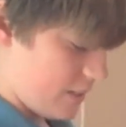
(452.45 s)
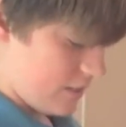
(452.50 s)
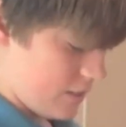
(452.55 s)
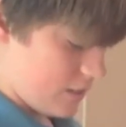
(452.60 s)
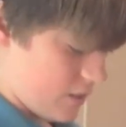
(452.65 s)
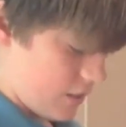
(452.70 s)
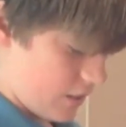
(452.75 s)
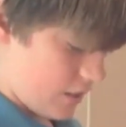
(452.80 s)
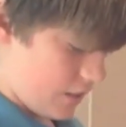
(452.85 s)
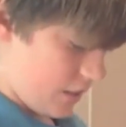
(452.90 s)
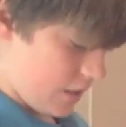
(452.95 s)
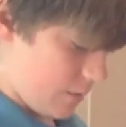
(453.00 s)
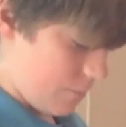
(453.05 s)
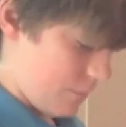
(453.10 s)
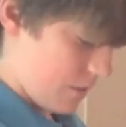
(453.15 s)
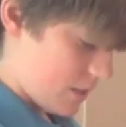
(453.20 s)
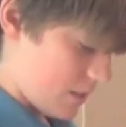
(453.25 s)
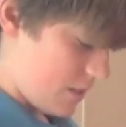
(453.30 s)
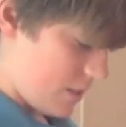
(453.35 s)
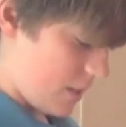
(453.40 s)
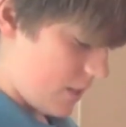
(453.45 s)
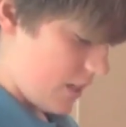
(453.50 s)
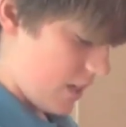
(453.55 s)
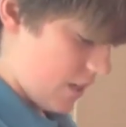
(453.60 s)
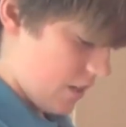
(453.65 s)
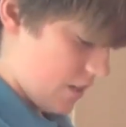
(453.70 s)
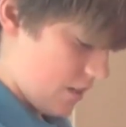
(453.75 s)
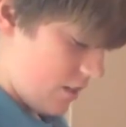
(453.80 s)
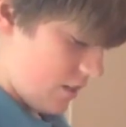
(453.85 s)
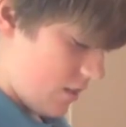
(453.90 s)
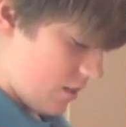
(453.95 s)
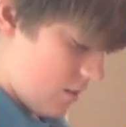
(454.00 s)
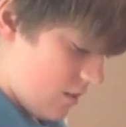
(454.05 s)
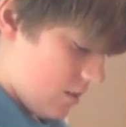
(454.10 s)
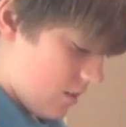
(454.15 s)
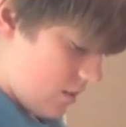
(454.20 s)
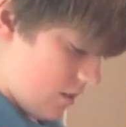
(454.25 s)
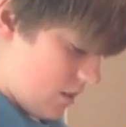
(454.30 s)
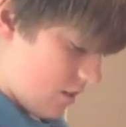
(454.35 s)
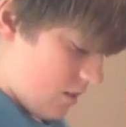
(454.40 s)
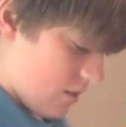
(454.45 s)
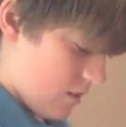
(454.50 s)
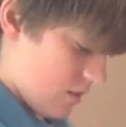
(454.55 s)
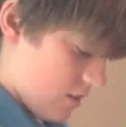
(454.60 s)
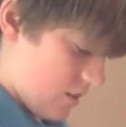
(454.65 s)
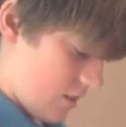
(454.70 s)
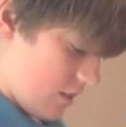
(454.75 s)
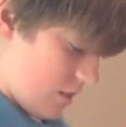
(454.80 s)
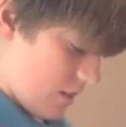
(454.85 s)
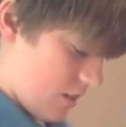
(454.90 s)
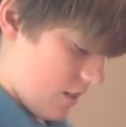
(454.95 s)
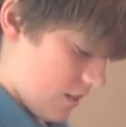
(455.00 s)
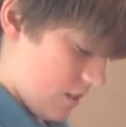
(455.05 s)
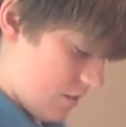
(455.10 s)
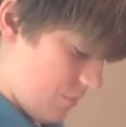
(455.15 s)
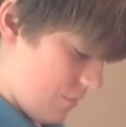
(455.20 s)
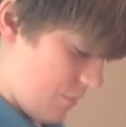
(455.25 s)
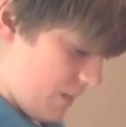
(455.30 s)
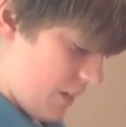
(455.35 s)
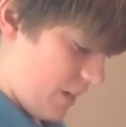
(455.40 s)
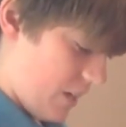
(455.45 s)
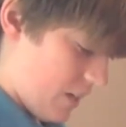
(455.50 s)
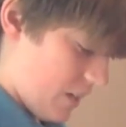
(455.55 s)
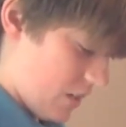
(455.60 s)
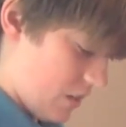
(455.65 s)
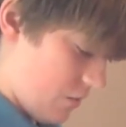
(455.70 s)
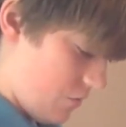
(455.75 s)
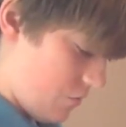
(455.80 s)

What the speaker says: are starting to mix together and beginning to